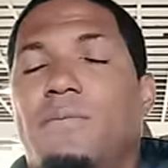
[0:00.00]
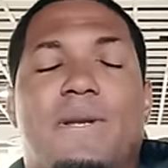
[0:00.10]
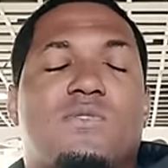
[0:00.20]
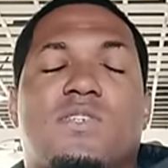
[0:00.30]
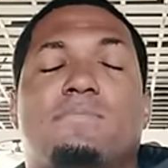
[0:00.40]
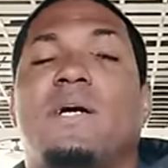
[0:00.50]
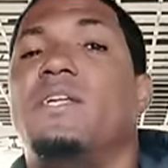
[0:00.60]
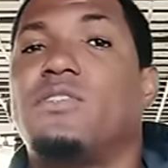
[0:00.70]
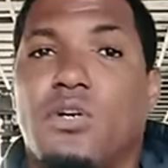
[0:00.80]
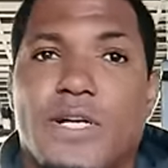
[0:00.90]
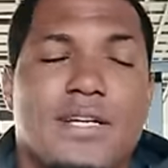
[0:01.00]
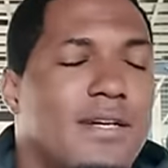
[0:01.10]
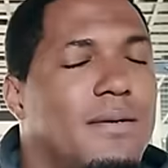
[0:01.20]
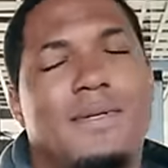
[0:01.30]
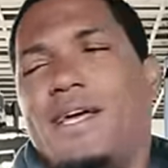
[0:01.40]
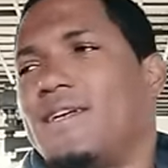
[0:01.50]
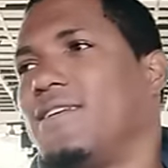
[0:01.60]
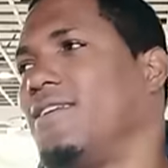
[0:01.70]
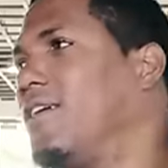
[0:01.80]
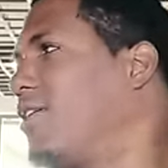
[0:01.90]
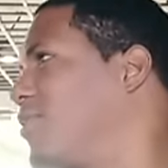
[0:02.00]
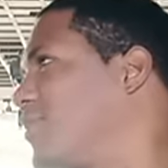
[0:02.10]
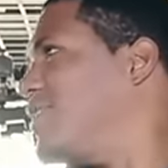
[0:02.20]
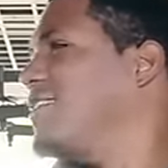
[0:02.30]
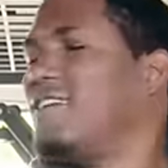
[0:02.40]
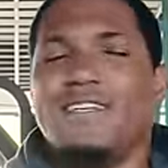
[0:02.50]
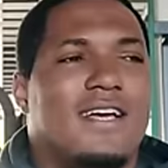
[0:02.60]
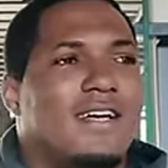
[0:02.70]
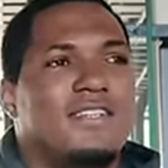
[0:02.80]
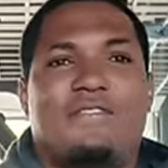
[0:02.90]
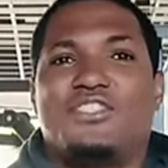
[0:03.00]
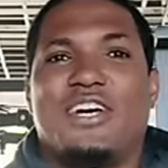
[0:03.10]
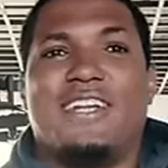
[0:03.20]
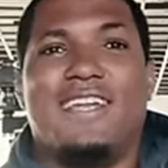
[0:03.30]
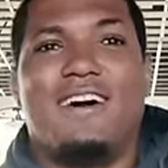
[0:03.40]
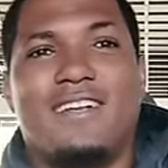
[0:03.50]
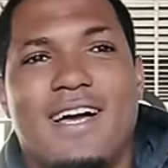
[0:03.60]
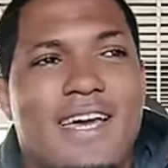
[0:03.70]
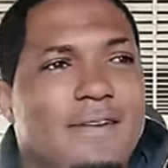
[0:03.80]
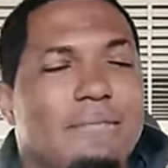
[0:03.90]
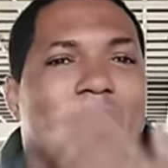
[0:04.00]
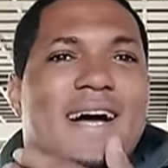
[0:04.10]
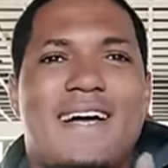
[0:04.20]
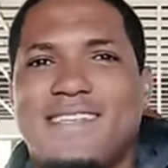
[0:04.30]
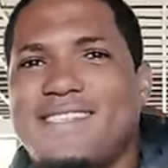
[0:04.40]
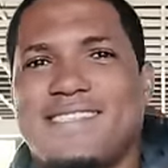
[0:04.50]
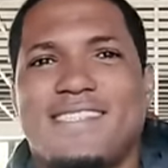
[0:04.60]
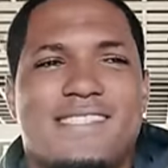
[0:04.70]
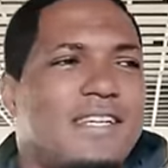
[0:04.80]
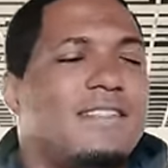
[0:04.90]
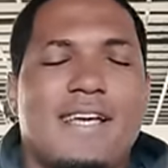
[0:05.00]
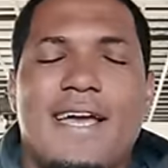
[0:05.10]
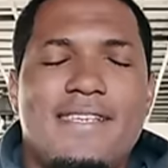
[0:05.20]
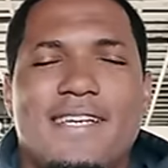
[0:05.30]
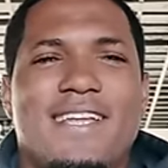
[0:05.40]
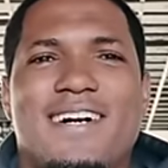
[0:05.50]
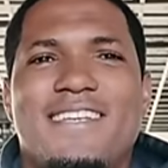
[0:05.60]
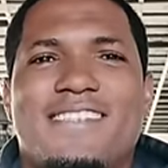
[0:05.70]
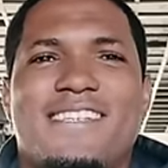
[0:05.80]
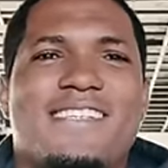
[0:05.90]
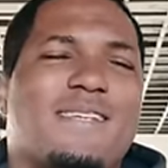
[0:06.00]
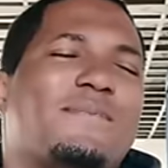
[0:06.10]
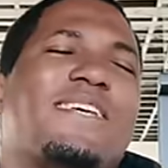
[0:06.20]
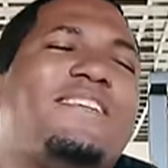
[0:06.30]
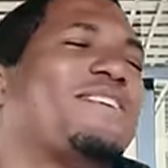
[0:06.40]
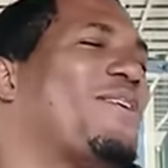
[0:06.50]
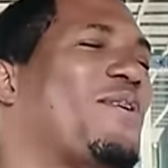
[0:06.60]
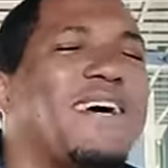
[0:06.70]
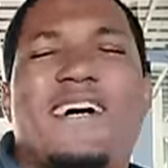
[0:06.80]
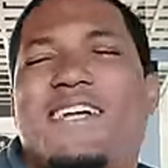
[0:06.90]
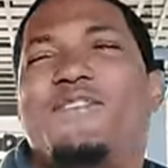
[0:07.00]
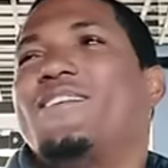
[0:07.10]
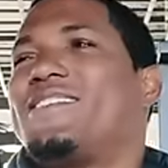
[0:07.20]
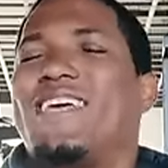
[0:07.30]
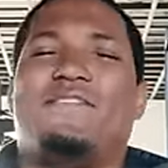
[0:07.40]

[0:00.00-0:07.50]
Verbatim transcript: Police was mandatory. I'm like, yo, have to join long line, mask, sanitize, and all these things. I'm saying, yo, I can't do this